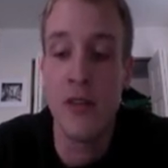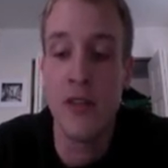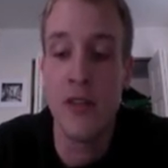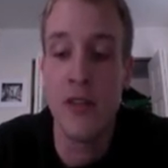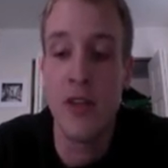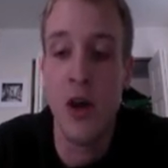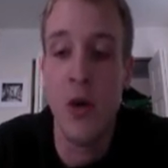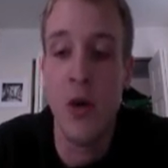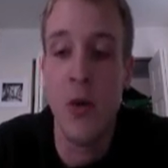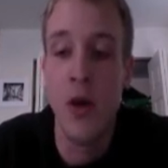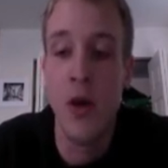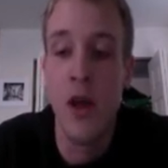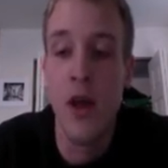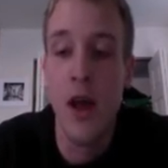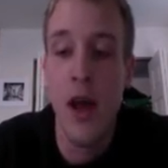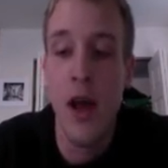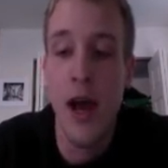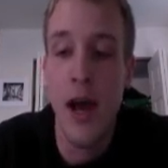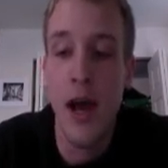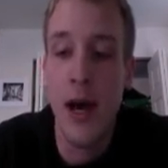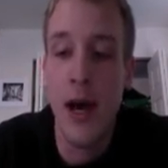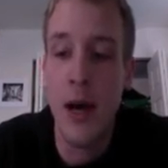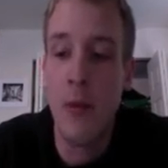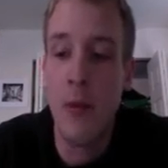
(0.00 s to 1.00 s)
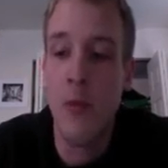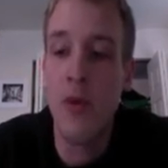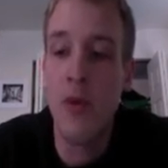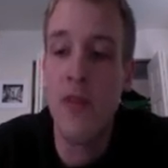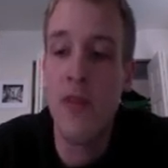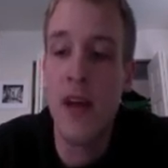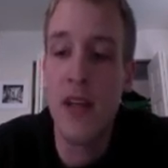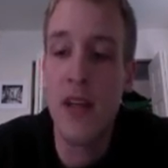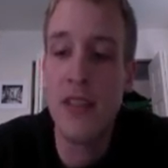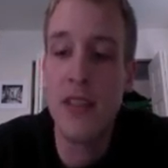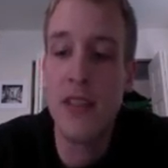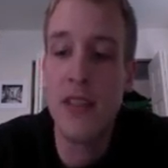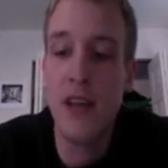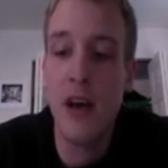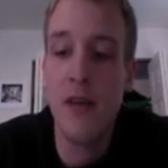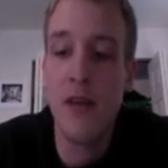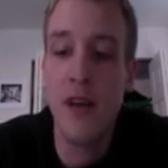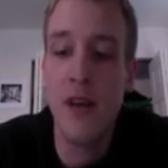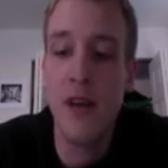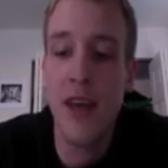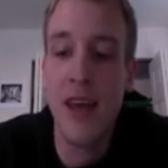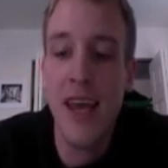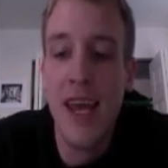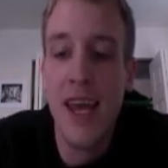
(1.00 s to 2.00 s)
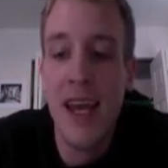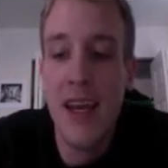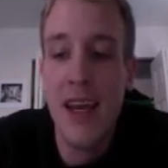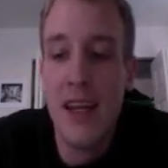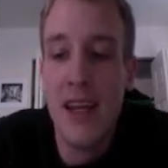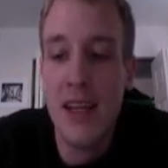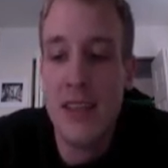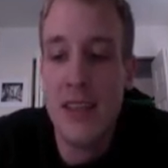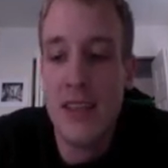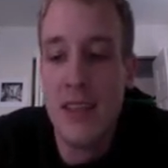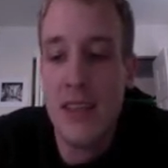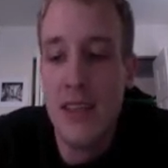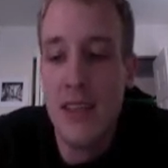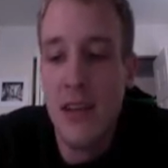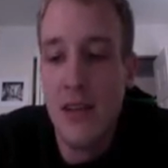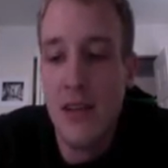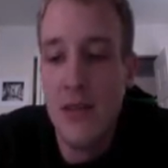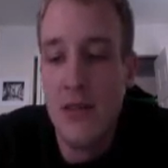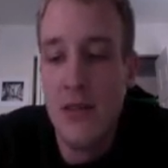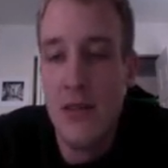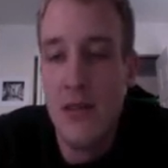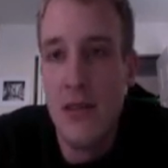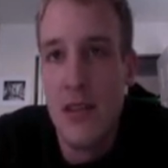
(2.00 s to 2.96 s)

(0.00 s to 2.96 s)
So with that stuff, again, it's still